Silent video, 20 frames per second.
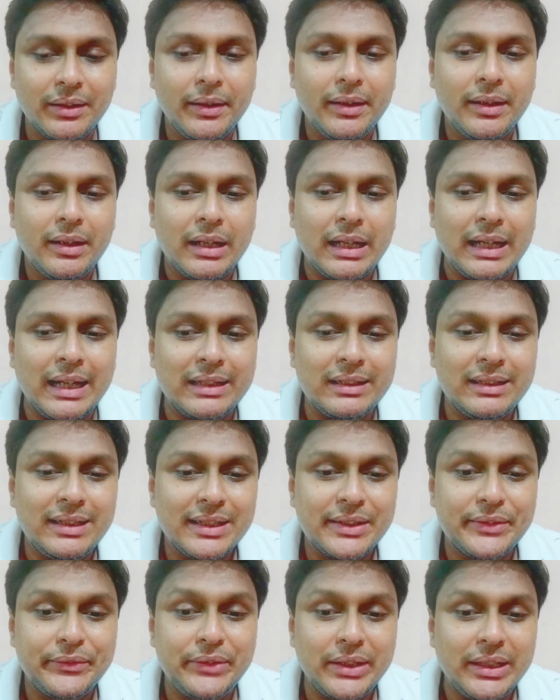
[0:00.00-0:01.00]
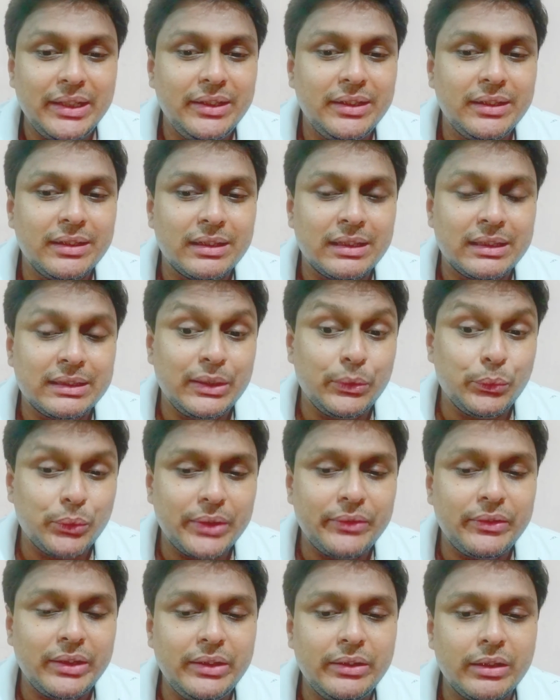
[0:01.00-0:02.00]
and they were
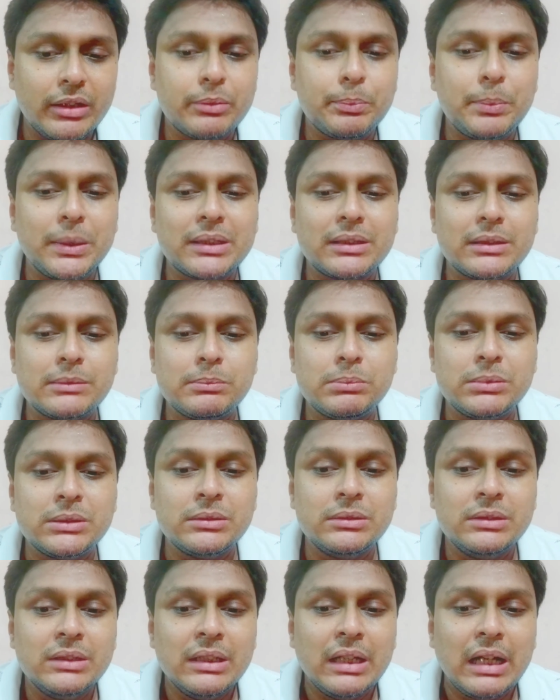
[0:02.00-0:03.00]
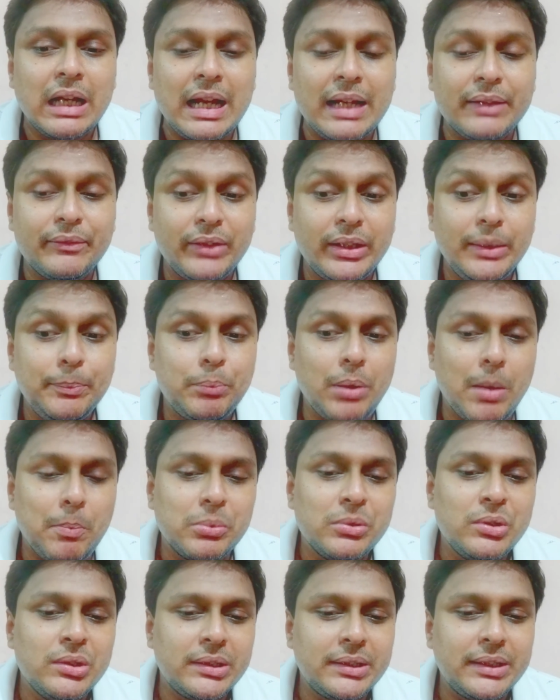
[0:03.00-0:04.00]
a very respectable and very
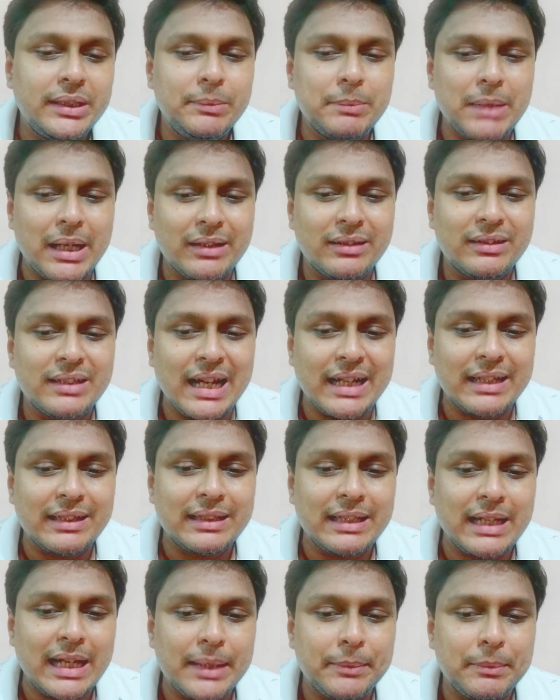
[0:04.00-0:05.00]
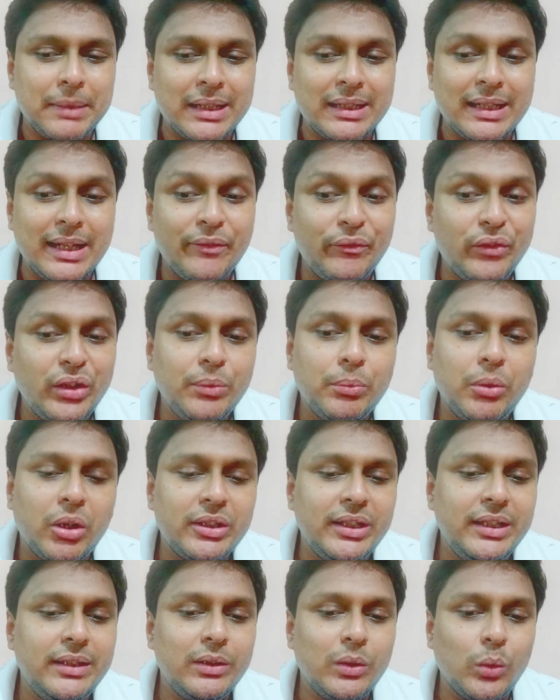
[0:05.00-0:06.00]
popular team at that time, and
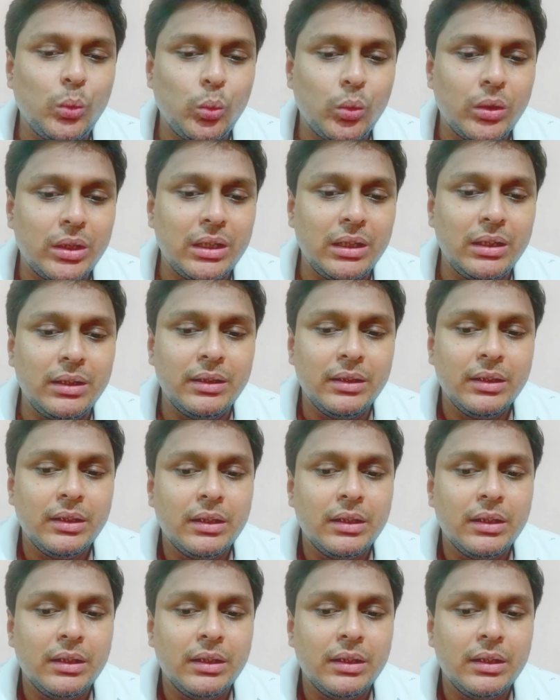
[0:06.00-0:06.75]
everybody in the world,